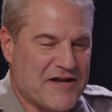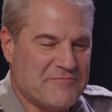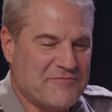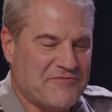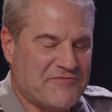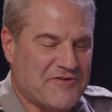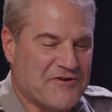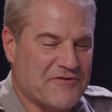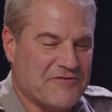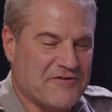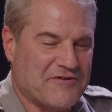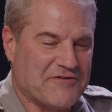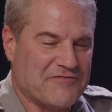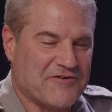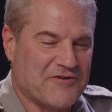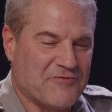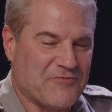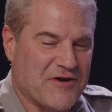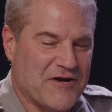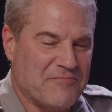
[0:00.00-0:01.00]
of
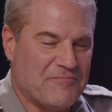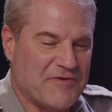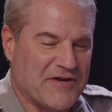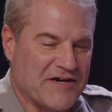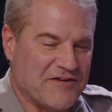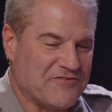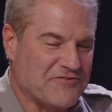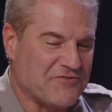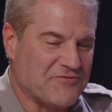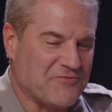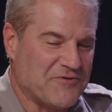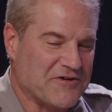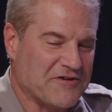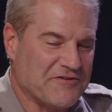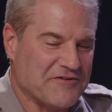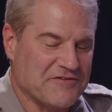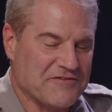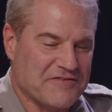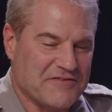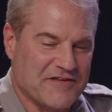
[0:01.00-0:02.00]
our webpage, just one
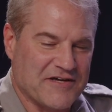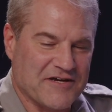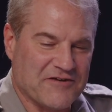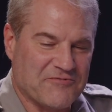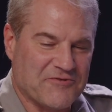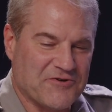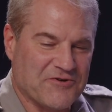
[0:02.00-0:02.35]
other thing real